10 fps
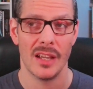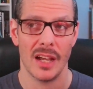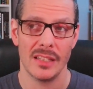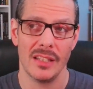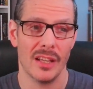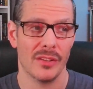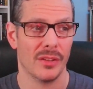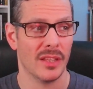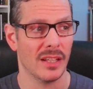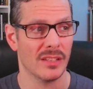And then the other
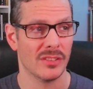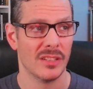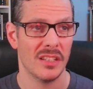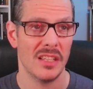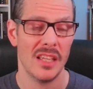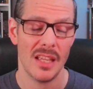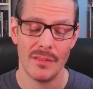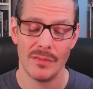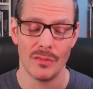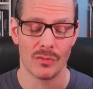thing is,
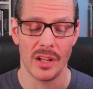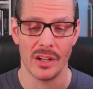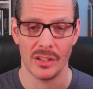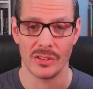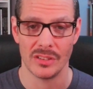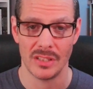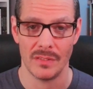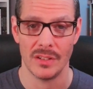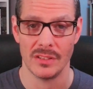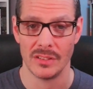if you've read other
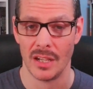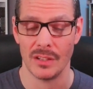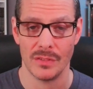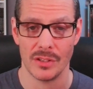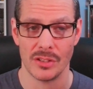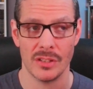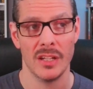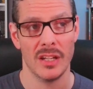70s science fiction,